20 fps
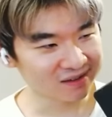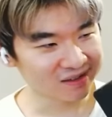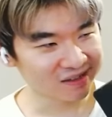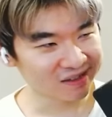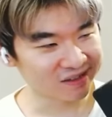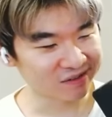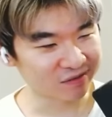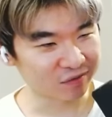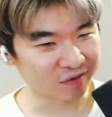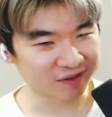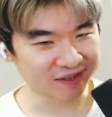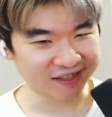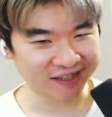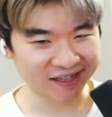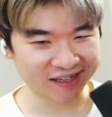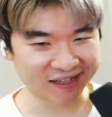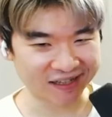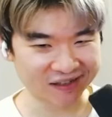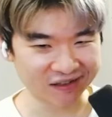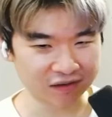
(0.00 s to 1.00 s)
He's really
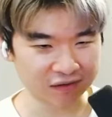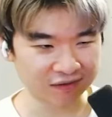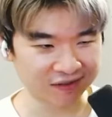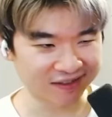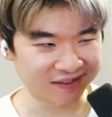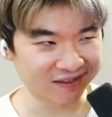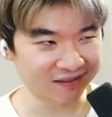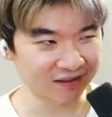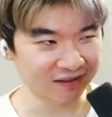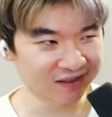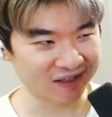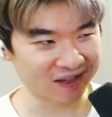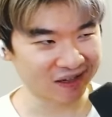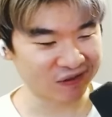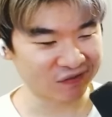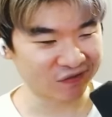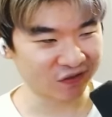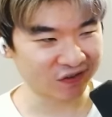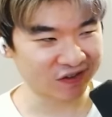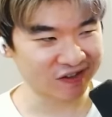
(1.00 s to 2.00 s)
getting into it.
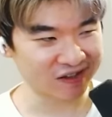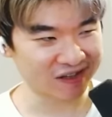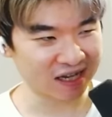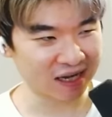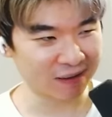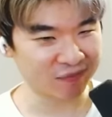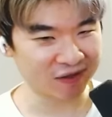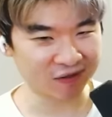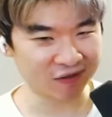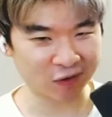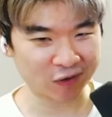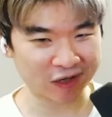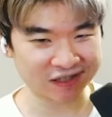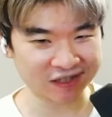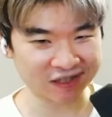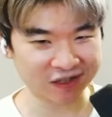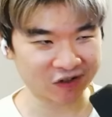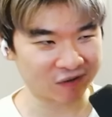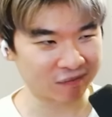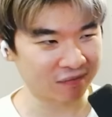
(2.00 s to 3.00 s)
Careful, you can't be
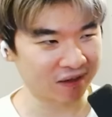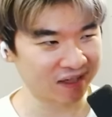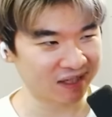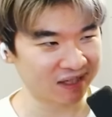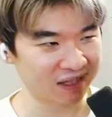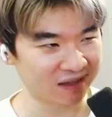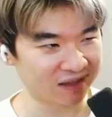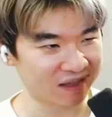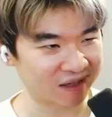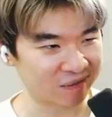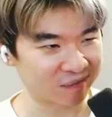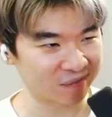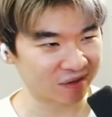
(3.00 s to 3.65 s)
wasting all your money like that,